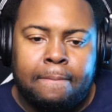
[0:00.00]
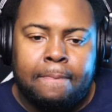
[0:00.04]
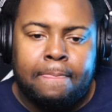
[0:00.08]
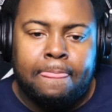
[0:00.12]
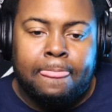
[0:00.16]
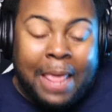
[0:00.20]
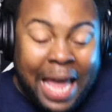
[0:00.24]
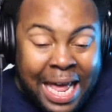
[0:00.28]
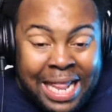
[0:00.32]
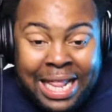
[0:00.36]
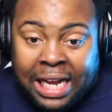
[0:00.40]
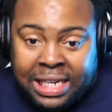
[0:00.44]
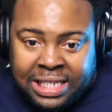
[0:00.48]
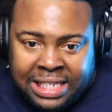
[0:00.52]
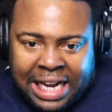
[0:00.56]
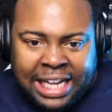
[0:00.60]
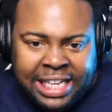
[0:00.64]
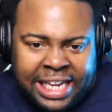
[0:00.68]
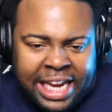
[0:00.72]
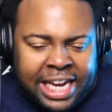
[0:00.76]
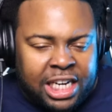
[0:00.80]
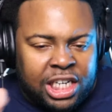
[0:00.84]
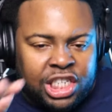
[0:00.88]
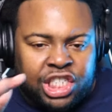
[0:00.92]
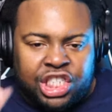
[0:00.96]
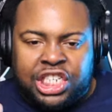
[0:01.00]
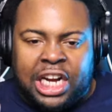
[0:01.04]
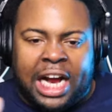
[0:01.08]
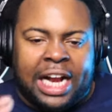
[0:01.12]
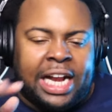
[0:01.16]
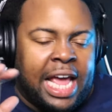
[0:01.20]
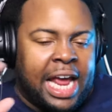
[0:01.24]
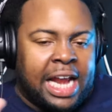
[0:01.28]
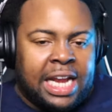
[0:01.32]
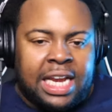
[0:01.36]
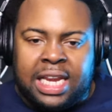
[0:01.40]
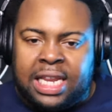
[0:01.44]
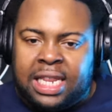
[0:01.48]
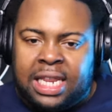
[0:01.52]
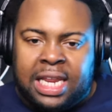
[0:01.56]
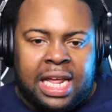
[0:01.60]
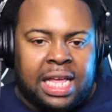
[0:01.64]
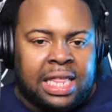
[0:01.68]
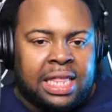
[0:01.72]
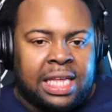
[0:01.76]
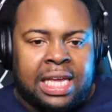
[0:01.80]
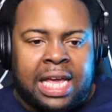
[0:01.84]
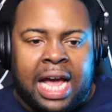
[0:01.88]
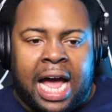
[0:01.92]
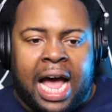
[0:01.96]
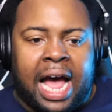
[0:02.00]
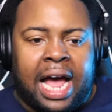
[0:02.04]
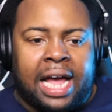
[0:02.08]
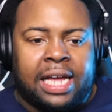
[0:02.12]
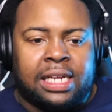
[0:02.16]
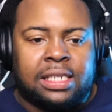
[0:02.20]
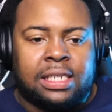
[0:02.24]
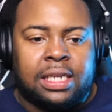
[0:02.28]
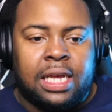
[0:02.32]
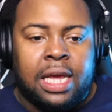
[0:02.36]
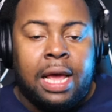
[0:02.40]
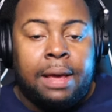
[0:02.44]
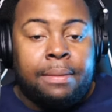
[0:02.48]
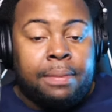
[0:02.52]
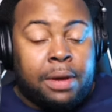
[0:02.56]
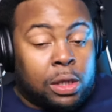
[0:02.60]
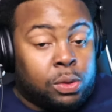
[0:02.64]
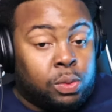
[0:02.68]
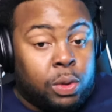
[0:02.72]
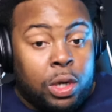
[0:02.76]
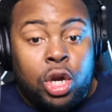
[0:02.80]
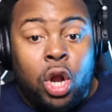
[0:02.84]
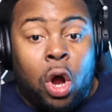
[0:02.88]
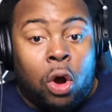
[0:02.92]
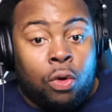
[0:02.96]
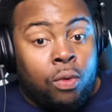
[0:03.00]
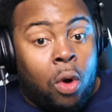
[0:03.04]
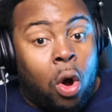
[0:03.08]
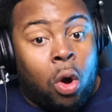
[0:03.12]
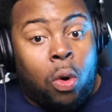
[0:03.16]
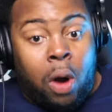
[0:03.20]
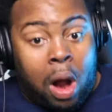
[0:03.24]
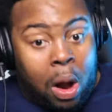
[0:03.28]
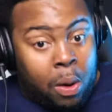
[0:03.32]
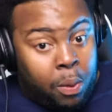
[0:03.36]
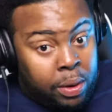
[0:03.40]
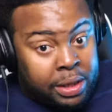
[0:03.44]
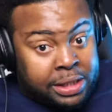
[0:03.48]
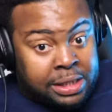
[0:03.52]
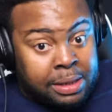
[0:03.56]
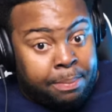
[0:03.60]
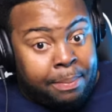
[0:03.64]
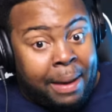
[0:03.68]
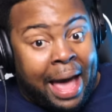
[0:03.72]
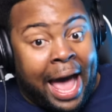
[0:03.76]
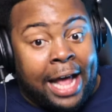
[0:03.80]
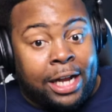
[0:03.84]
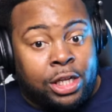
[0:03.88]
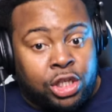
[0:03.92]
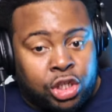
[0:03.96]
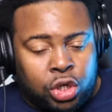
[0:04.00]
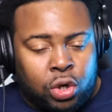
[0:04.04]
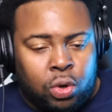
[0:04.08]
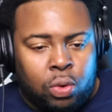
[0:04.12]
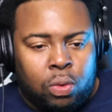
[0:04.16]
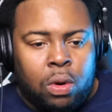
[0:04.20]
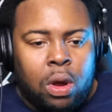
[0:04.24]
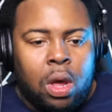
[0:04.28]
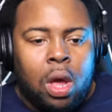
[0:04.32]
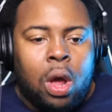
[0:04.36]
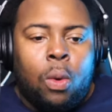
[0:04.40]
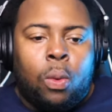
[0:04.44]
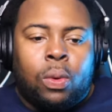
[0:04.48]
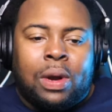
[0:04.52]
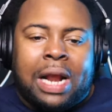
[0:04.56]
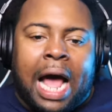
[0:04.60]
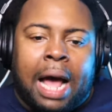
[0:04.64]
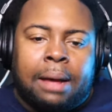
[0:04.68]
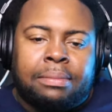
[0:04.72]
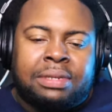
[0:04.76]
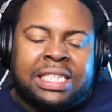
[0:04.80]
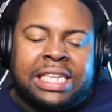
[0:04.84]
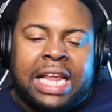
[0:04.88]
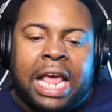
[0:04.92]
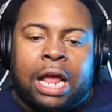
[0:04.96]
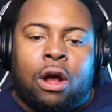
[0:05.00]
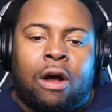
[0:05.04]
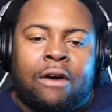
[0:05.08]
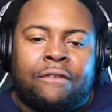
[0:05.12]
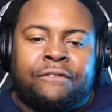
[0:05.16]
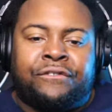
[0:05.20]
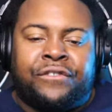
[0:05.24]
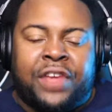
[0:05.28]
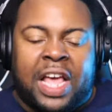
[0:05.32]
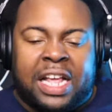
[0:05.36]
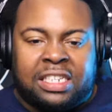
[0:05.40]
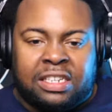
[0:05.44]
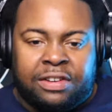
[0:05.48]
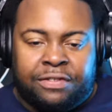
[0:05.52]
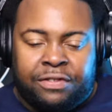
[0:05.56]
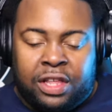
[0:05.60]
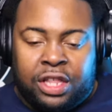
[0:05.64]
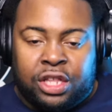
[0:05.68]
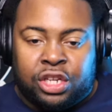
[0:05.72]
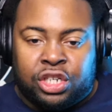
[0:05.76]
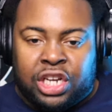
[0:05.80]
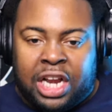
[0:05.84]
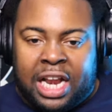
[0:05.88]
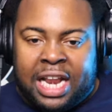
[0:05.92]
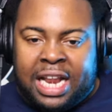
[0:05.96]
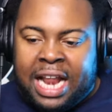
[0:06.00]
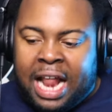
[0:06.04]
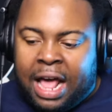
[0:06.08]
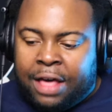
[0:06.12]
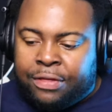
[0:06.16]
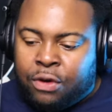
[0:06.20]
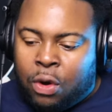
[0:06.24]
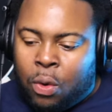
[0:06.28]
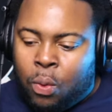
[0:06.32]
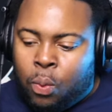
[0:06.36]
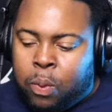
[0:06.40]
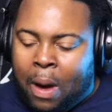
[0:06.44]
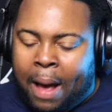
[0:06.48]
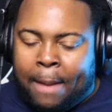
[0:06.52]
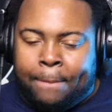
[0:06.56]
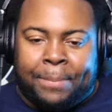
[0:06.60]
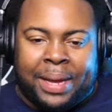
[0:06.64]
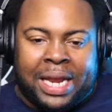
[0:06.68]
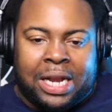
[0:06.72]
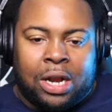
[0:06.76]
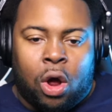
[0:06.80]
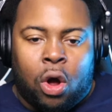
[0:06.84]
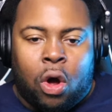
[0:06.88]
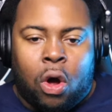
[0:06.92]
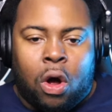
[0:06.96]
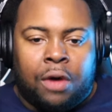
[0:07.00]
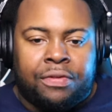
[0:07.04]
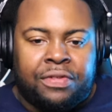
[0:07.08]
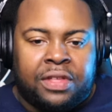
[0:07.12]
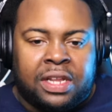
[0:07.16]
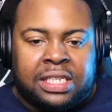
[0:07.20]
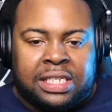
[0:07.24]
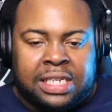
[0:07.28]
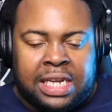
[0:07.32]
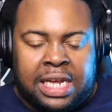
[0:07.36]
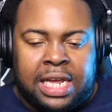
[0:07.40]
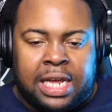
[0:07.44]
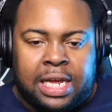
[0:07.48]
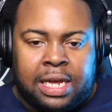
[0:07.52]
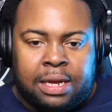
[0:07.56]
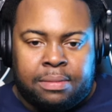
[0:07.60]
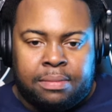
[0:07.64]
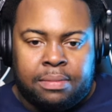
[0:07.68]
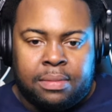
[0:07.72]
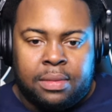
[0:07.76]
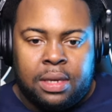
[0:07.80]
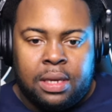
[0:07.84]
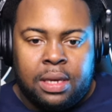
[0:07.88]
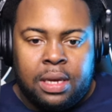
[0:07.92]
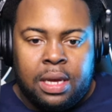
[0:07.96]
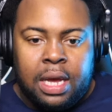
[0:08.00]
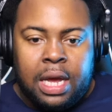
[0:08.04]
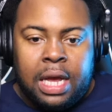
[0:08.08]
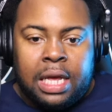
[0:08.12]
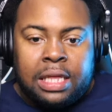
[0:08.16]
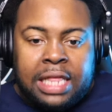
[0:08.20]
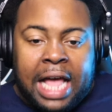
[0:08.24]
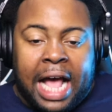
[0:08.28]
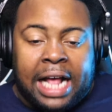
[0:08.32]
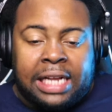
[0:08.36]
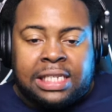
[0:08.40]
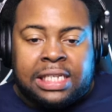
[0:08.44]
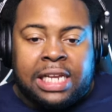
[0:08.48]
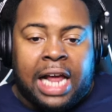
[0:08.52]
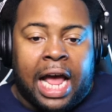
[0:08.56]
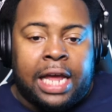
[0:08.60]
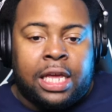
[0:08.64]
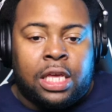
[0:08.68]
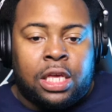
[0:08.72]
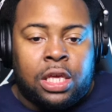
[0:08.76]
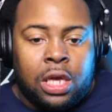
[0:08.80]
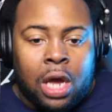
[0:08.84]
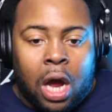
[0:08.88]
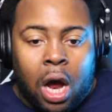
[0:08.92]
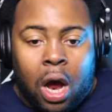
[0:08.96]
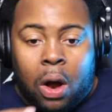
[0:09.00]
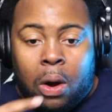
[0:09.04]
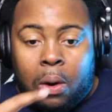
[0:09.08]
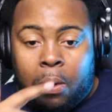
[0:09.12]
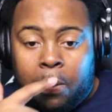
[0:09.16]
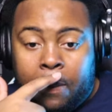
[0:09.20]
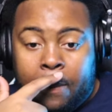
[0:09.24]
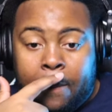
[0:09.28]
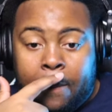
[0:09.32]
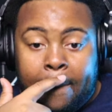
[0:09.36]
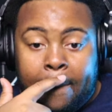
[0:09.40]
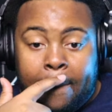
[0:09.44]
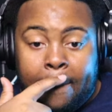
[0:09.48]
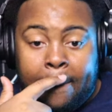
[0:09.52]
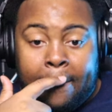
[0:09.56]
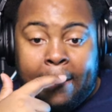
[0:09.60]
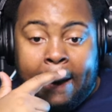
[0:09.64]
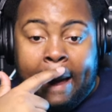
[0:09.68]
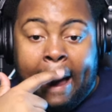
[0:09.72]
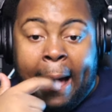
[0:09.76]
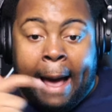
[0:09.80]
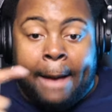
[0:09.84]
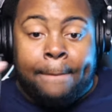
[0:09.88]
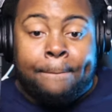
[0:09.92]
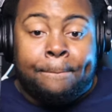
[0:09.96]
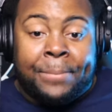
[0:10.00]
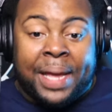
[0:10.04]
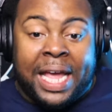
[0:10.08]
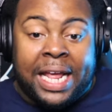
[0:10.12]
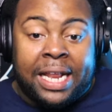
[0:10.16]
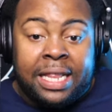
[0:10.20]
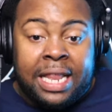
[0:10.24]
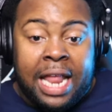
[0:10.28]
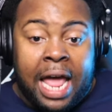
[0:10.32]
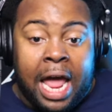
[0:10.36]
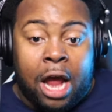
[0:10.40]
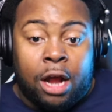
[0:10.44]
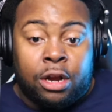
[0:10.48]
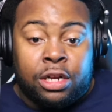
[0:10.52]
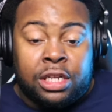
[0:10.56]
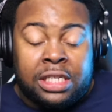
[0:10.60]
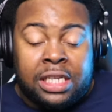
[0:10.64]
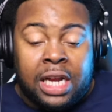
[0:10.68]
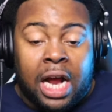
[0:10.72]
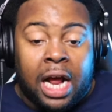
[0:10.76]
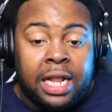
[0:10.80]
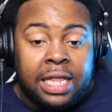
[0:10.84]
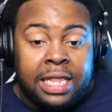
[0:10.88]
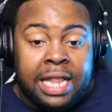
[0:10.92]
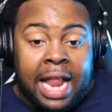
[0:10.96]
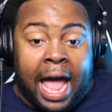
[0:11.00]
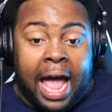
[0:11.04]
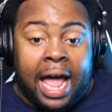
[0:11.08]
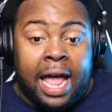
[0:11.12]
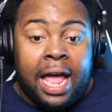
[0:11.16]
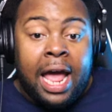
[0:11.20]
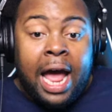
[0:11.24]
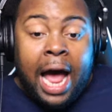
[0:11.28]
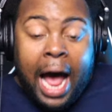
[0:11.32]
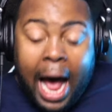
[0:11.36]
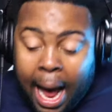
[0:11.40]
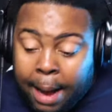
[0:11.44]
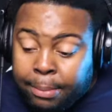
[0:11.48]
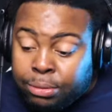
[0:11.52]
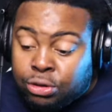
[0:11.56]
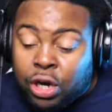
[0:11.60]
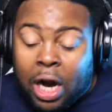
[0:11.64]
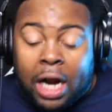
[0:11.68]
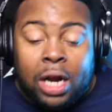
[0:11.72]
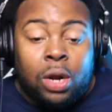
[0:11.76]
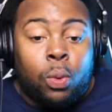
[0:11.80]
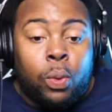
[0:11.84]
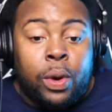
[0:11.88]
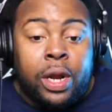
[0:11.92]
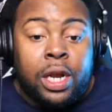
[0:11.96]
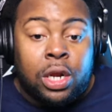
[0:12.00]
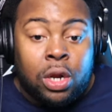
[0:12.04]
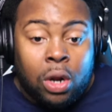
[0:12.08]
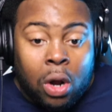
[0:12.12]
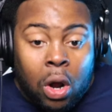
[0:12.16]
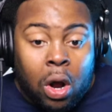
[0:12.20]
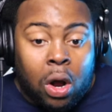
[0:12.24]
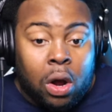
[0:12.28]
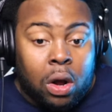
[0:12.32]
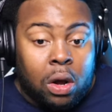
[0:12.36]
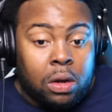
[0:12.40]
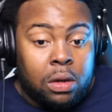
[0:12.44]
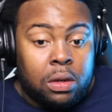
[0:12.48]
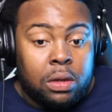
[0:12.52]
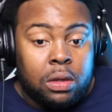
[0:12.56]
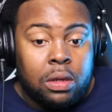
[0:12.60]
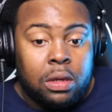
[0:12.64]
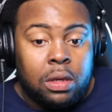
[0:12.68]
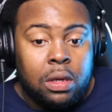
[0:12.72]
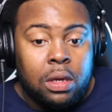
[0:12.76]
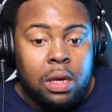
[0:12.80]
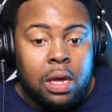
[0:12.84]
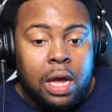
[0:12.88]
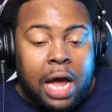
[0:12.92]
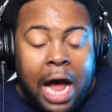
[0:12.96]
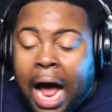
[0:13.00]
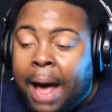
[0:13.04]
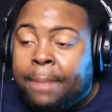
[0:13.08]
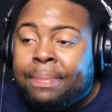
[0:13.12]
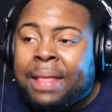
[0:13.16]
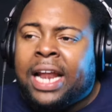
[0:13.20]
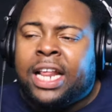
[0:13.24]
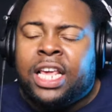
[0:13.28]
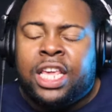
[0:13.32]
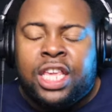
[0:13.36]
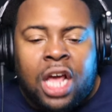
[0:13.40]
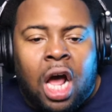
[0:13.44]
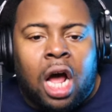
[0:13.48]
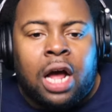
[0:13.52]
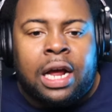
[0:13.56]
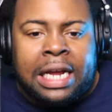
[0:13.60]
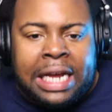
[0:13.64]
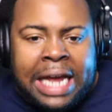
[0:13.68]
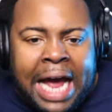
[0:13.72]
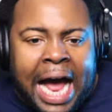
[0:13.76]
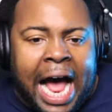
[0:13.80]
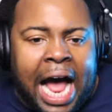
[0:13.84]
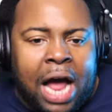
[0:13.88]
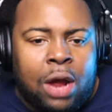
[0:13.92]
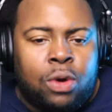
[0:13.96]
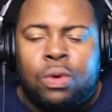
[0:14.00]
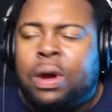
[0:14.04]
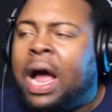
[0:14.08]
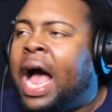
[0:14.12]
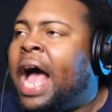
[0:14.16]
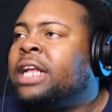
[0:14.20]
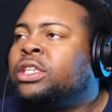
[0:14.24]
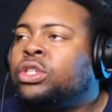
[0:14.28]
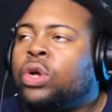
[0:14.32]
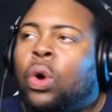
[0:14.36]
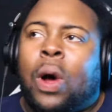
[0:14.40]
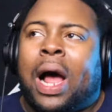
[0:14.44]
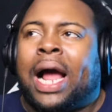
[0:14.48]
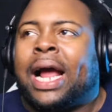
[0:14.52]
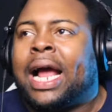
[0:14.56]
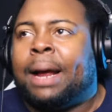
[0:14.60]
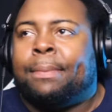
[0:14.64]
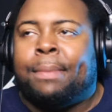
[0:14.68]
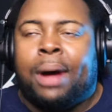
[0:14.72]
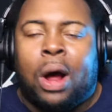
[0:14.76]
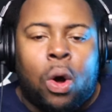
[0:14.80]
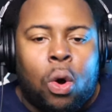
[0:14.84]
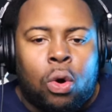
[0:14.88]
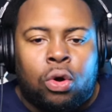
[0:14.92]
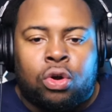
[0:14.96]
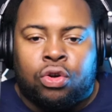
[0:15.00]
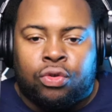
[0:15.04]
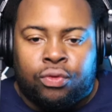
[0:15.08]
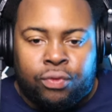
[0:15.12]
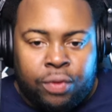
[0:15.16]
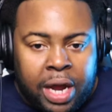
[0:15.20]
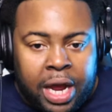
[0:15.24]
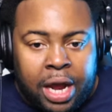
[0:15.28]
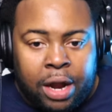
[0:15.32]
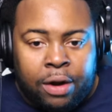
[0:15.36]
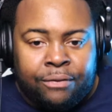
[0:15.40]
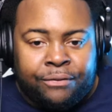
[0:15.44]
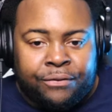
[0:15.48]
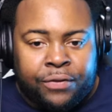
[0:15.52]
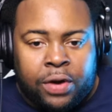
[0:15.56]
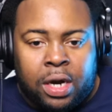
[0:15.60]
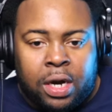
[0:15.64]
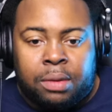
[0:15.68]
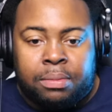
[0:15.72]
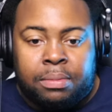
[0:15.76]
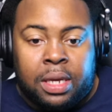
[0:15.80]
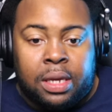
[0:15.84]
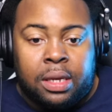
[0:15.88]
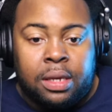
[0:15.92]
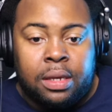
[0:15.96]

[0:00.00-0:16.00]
And that's not taking a shot at any of the other guys, because we know Roquan wants it bad too. What I'm saying offensively, there's another weapon on the team that's like, yo, I've been there, done that. I'm trying to win it all. I'm not a young guy who guys, oh, I got my whole career in front of me.